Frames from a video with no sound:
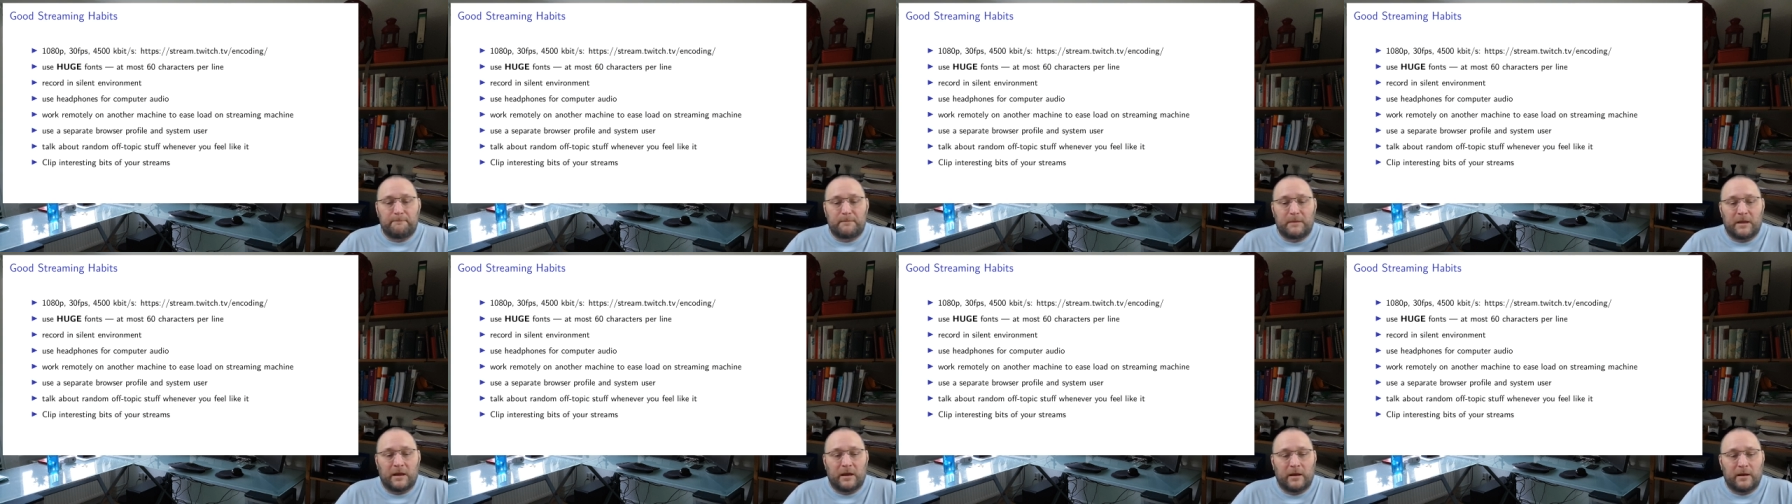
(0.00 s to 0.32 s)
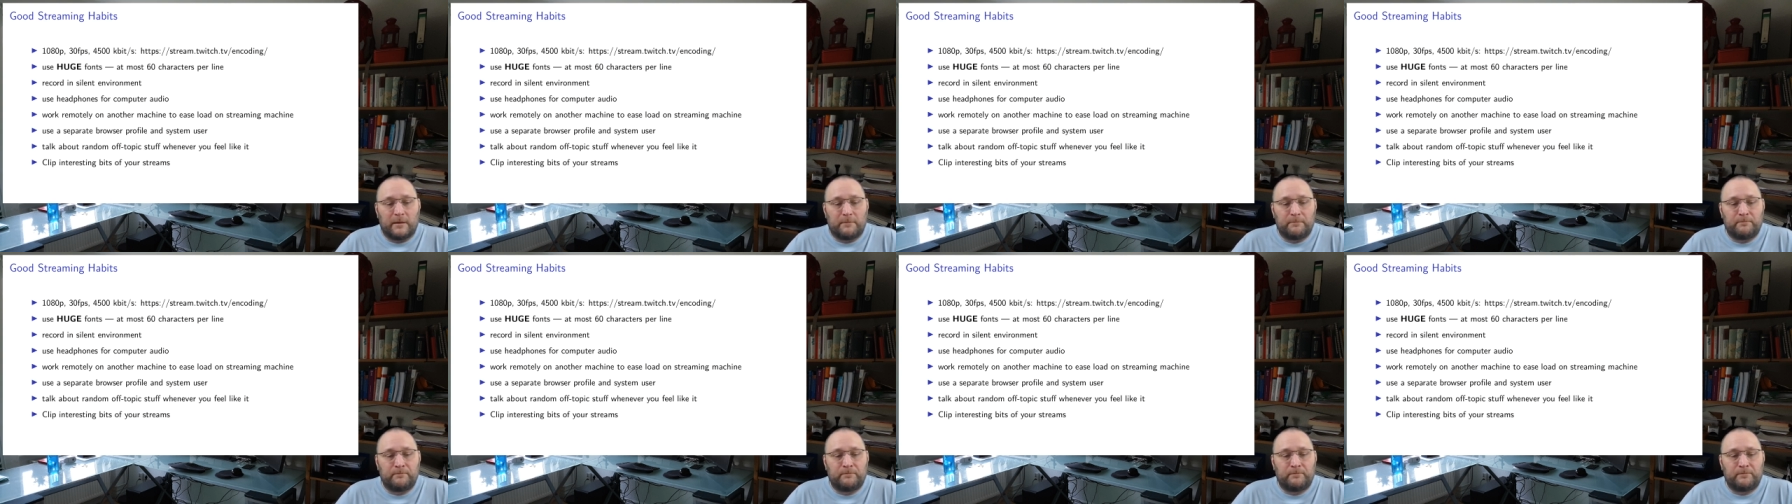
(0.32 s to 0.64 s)

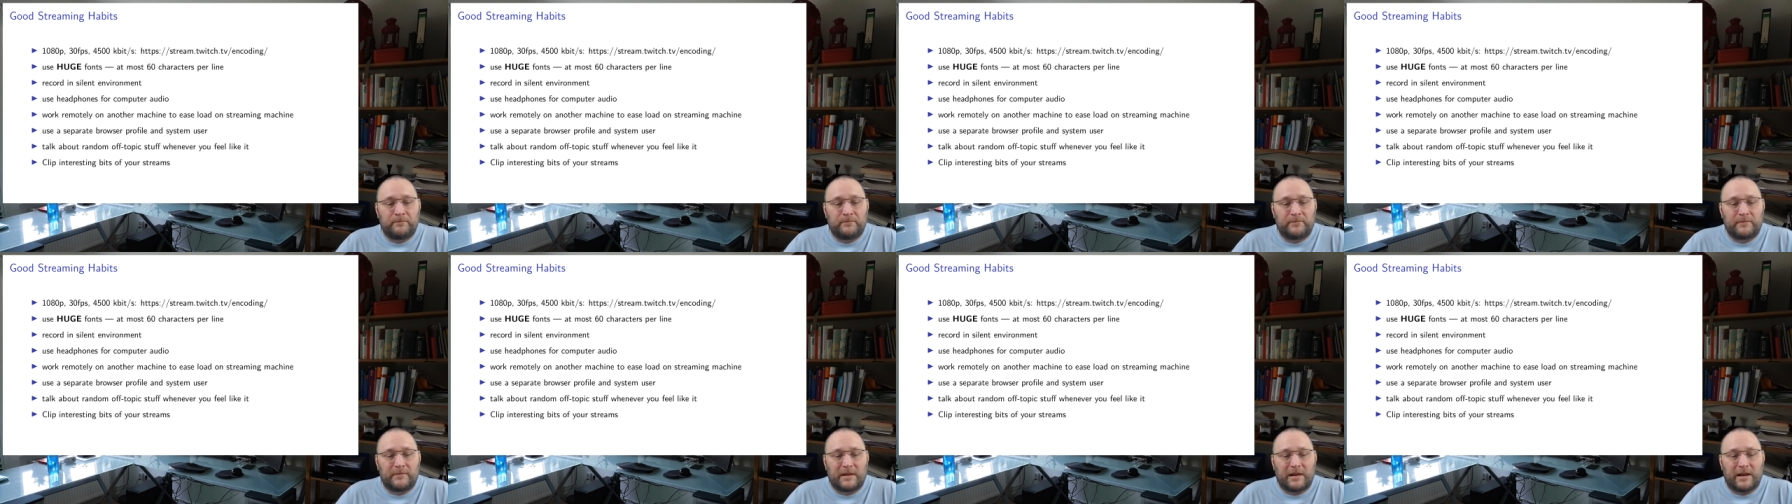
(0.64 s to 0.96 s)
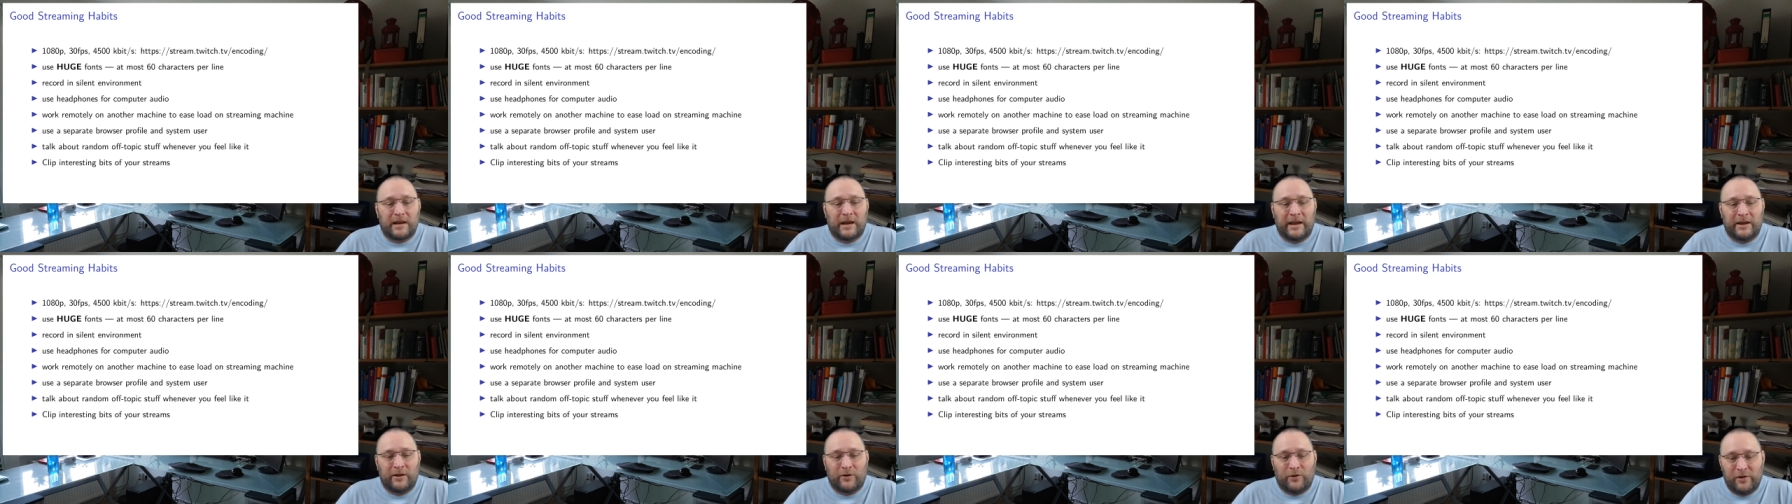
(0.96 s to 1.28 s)
Um,
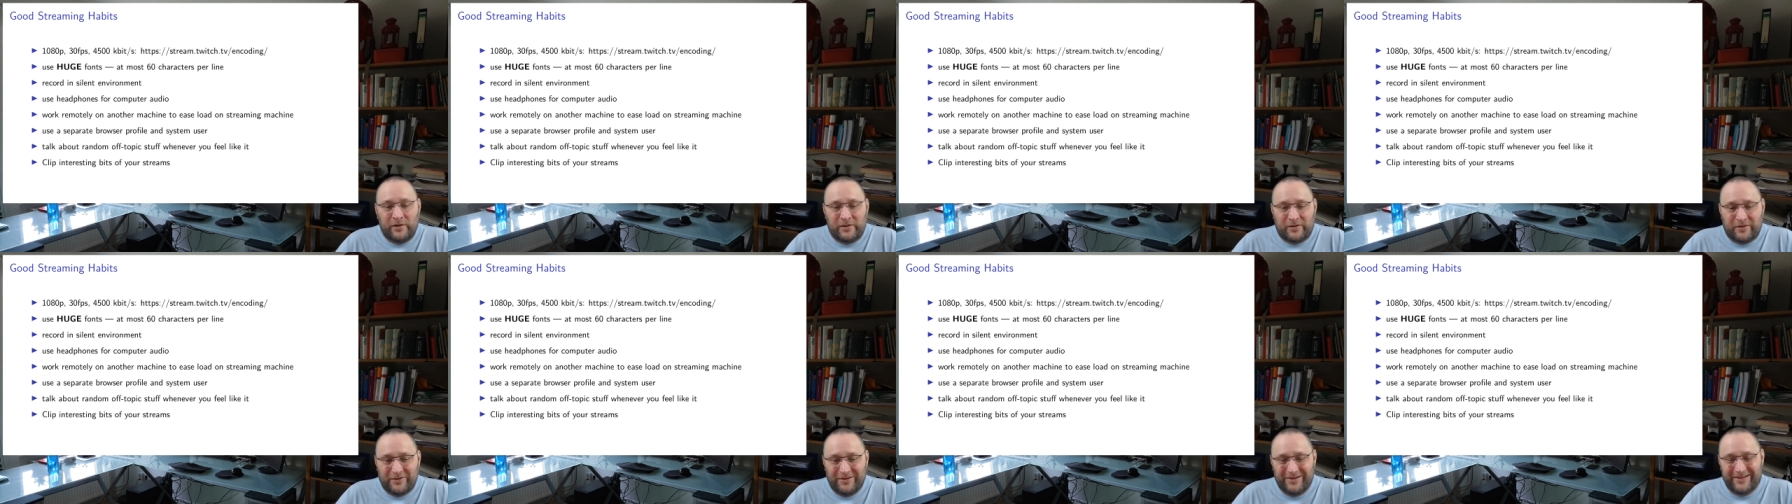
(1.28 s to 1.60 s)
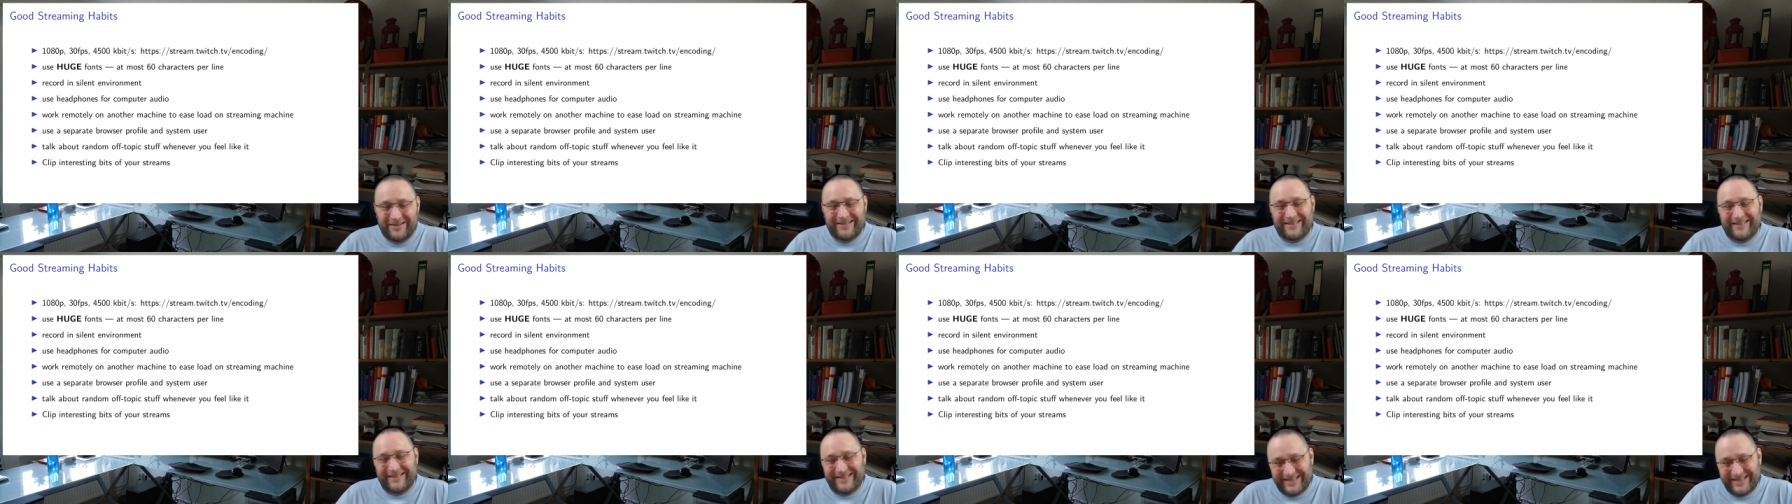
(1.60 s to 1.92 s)
I also,